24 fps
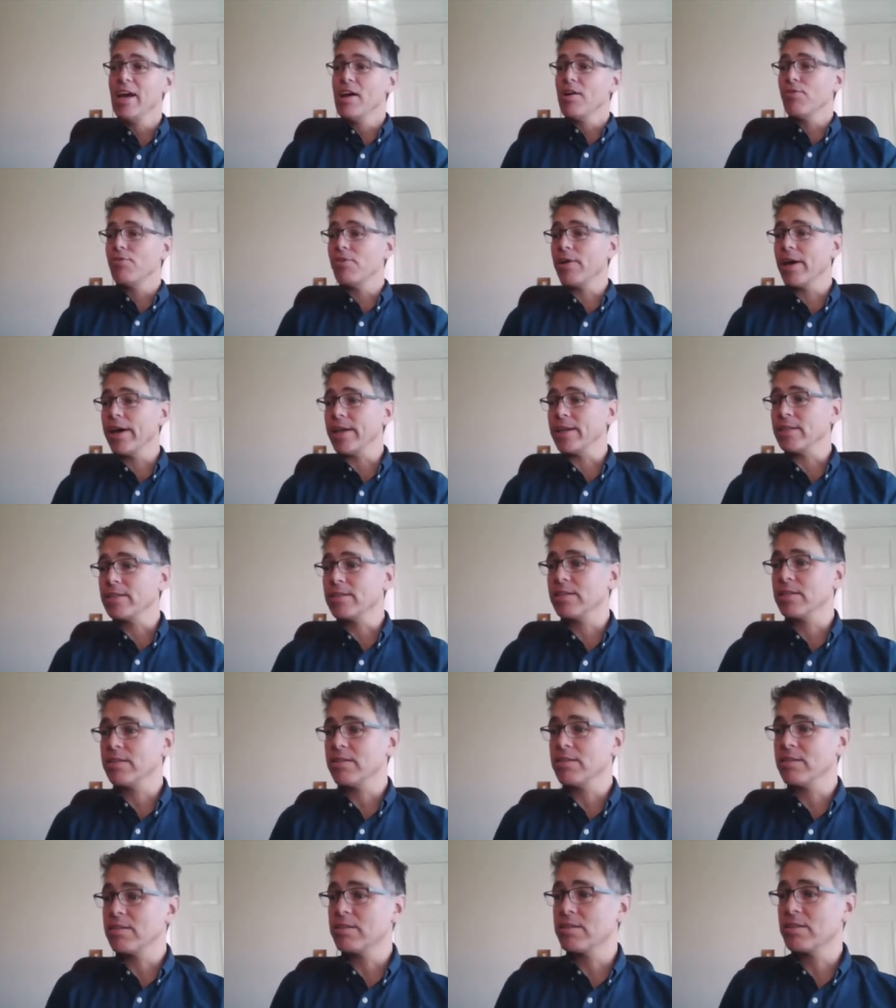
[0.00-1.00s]
Right,
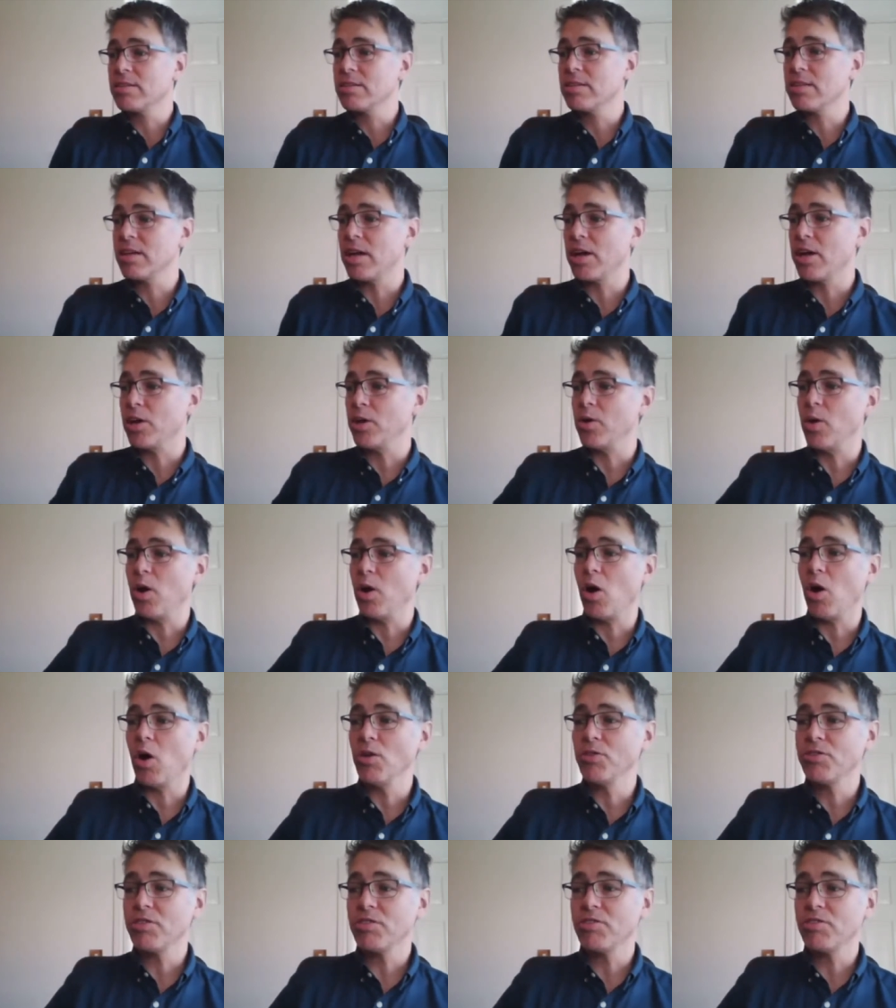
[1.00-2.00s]
so
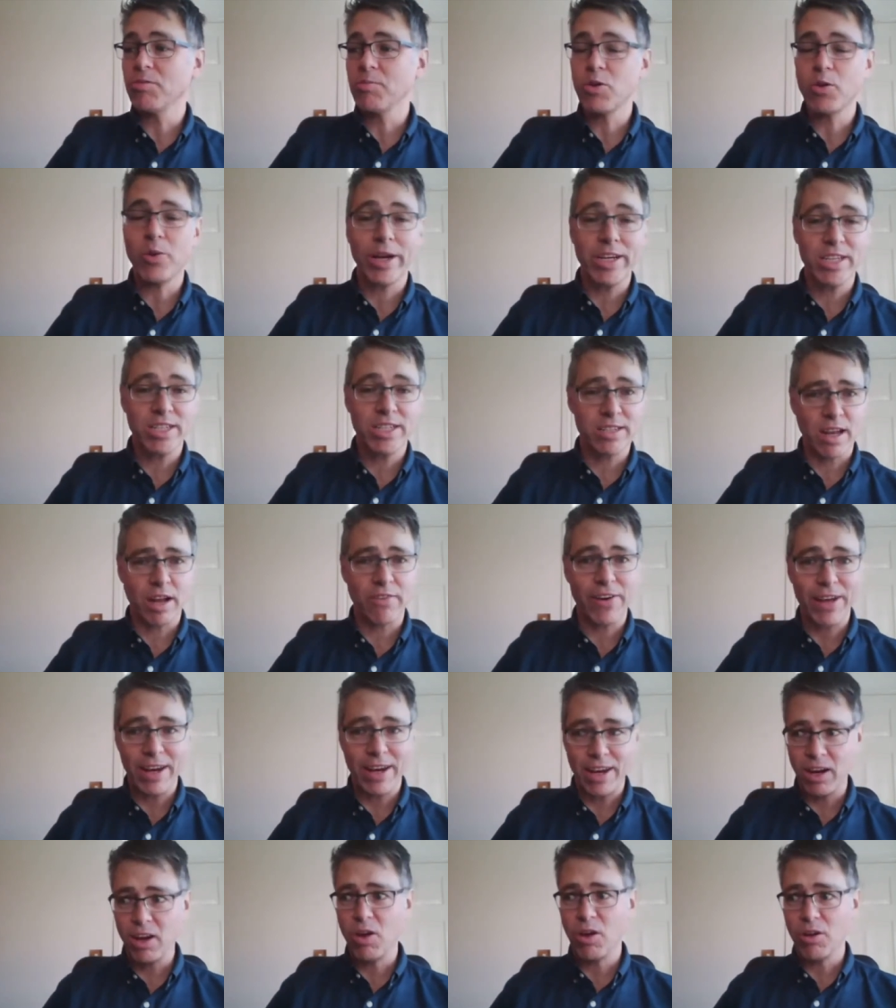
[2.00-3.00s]
on to some questions. I've
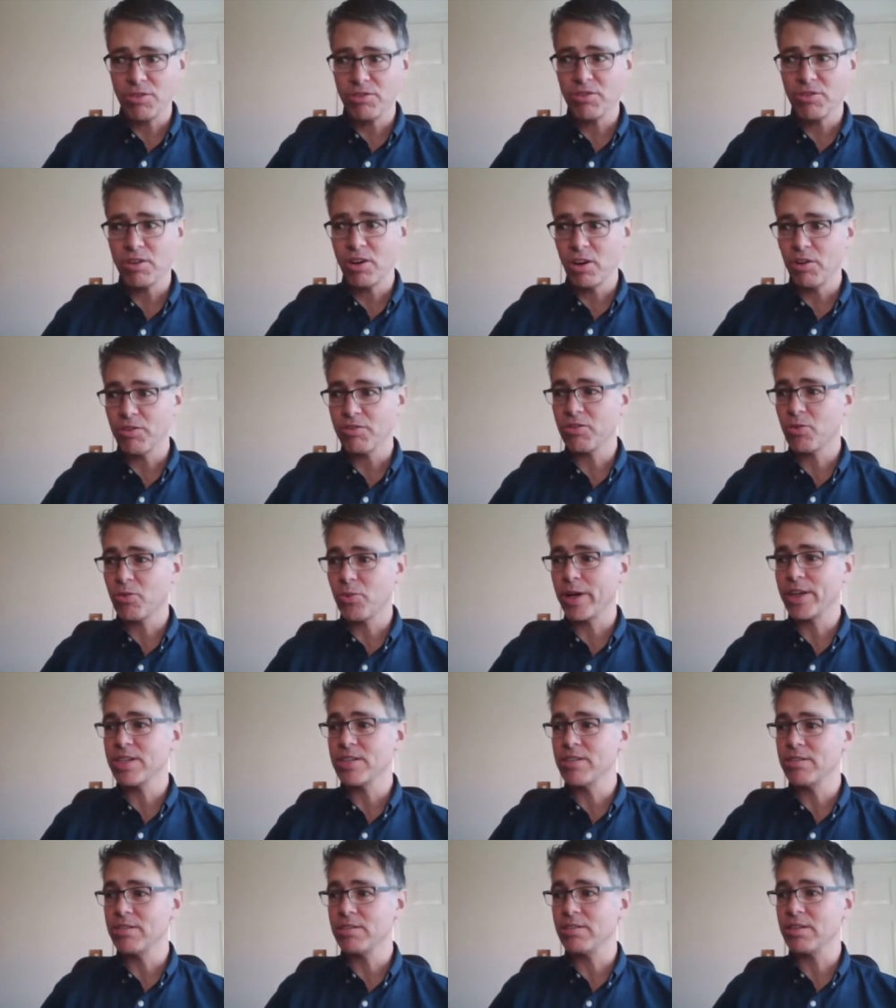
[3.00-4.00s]
had lots and lots of
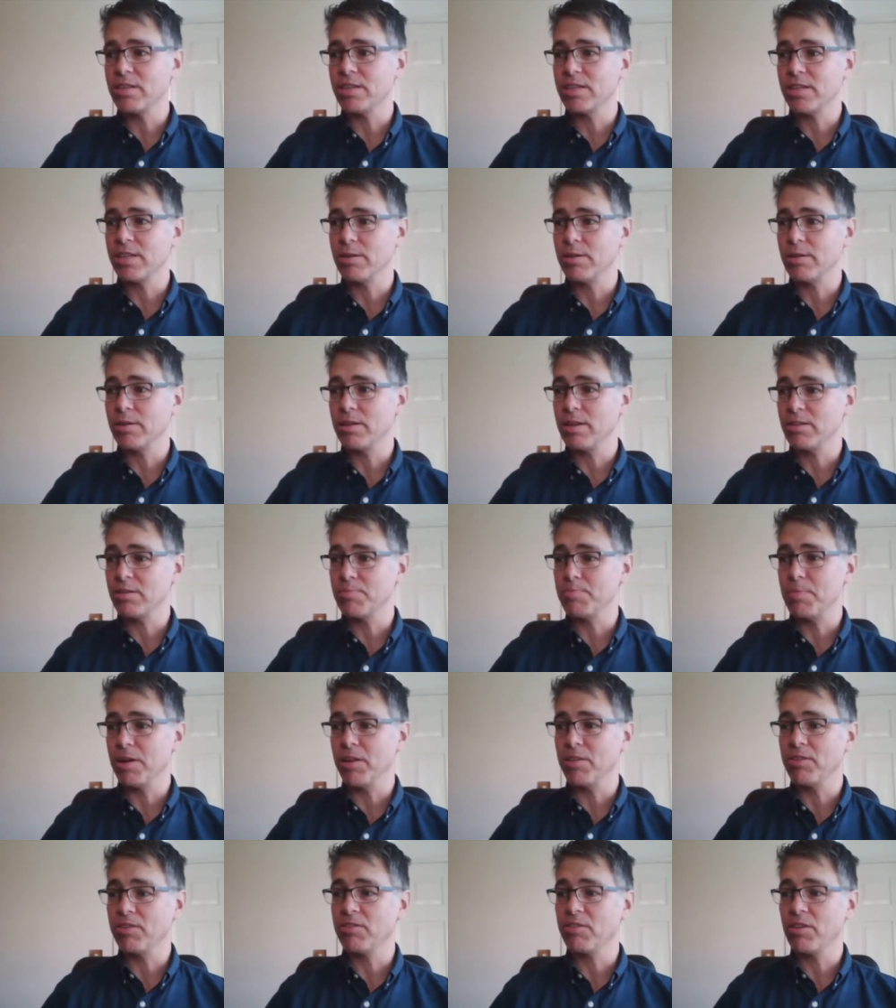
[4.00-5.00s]
questions this this
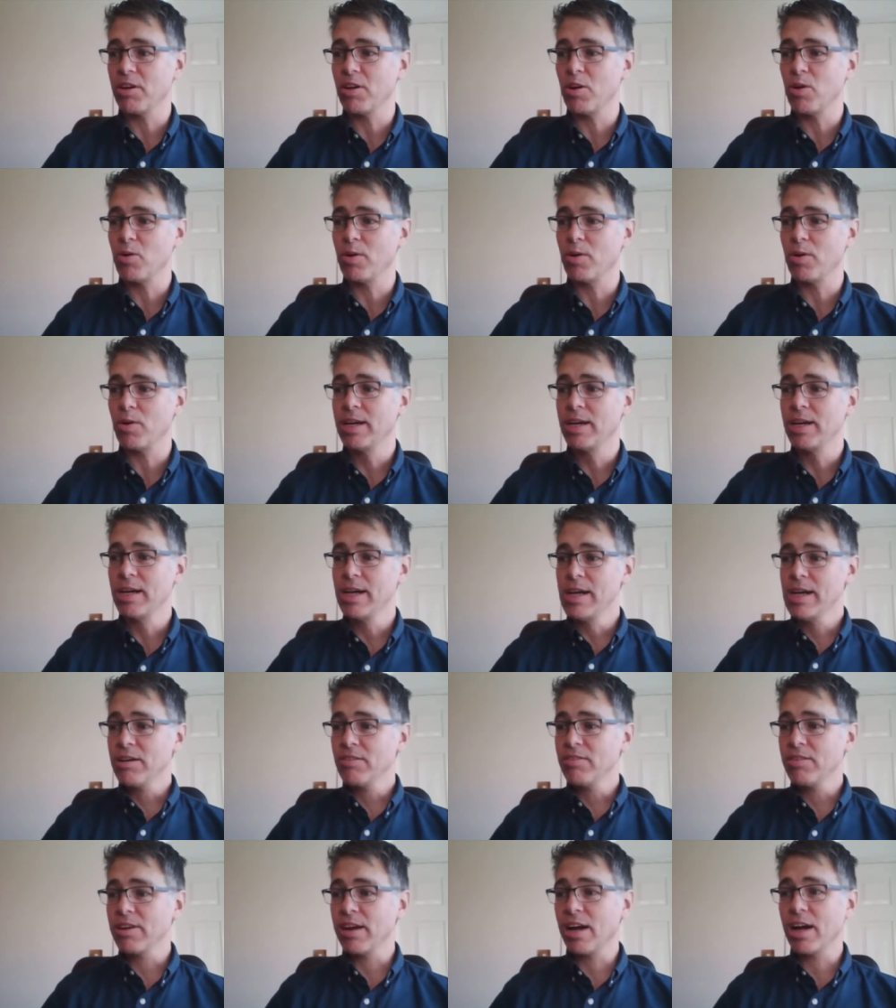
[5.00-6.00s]
month, so uh,
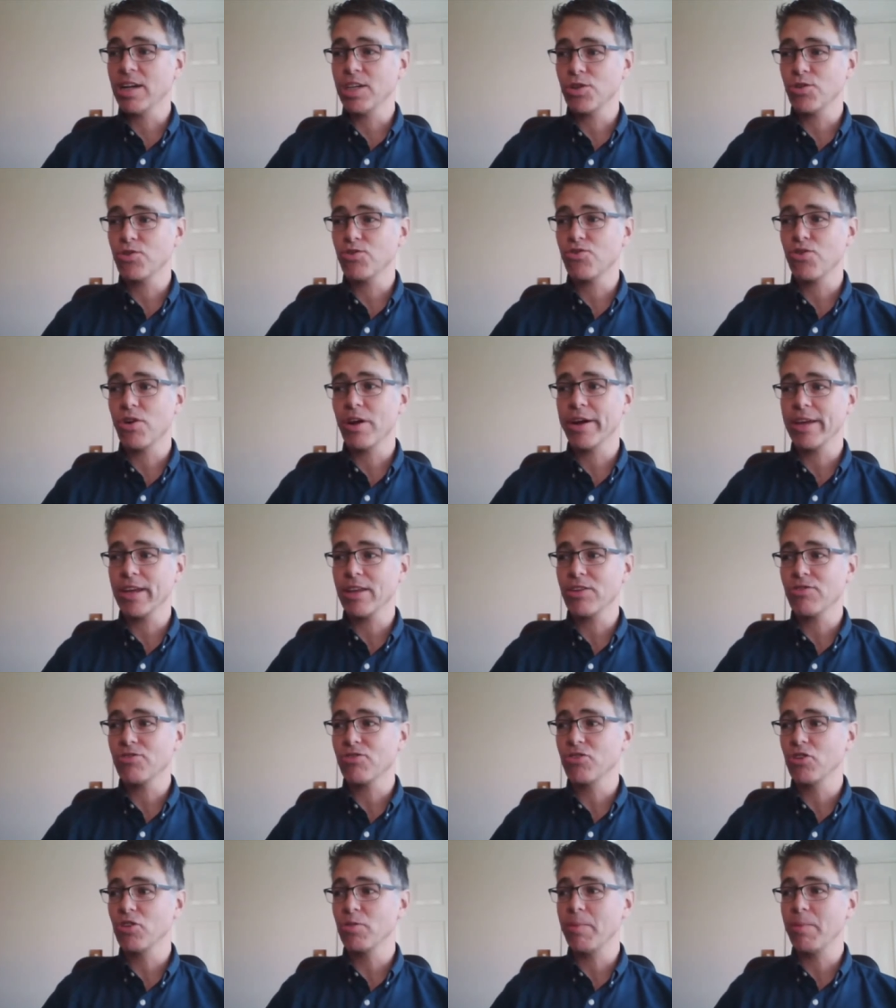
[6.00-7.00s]
so yeah, I shall try and get
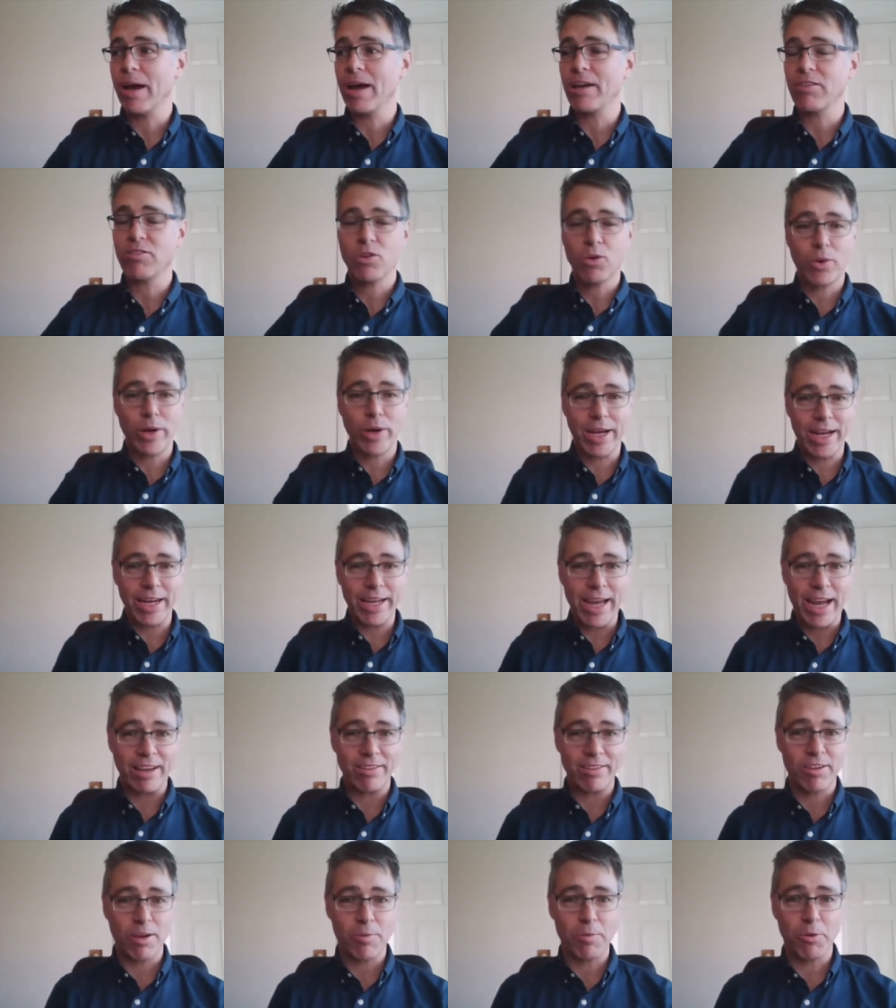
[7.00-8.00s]
through them as quickly
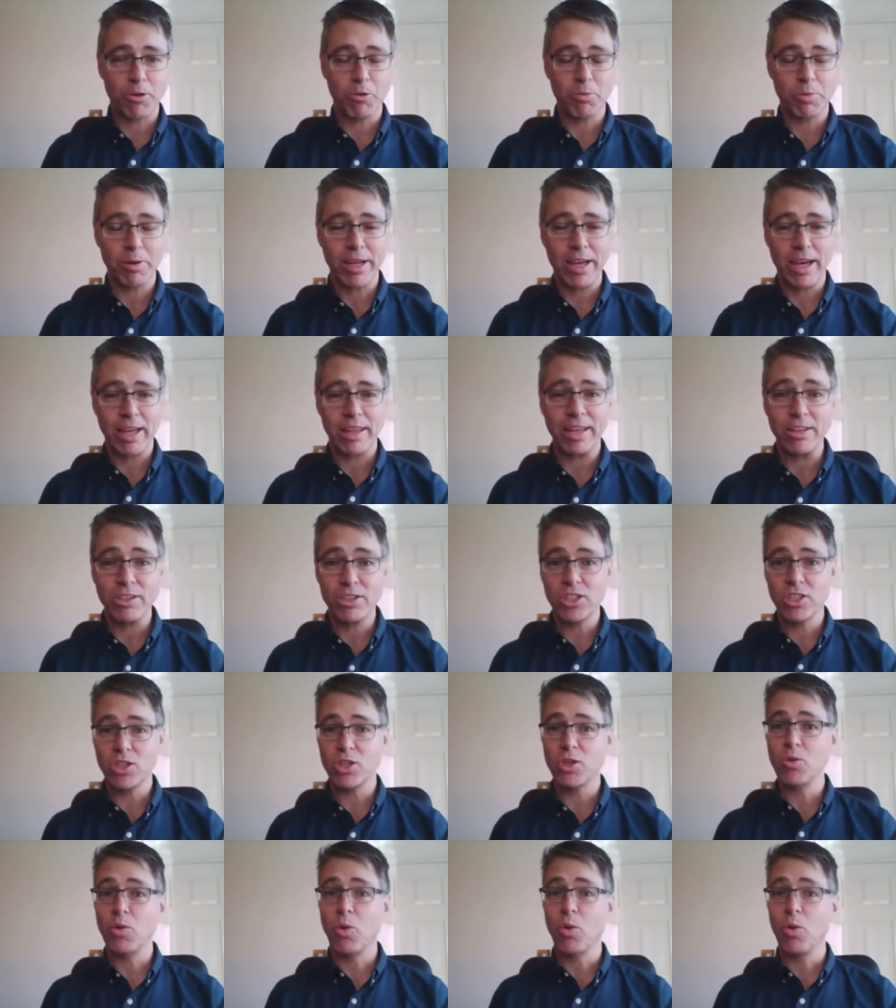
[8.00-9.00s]
as I possibly can. They
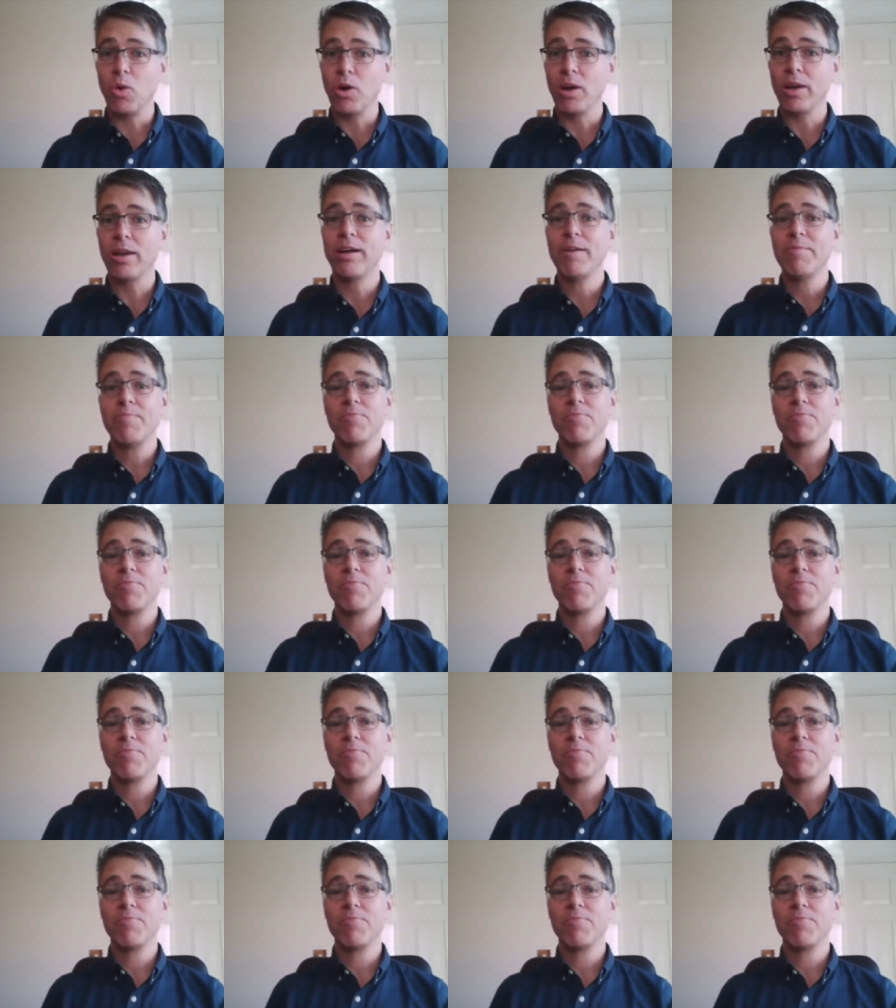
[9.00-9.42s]
do all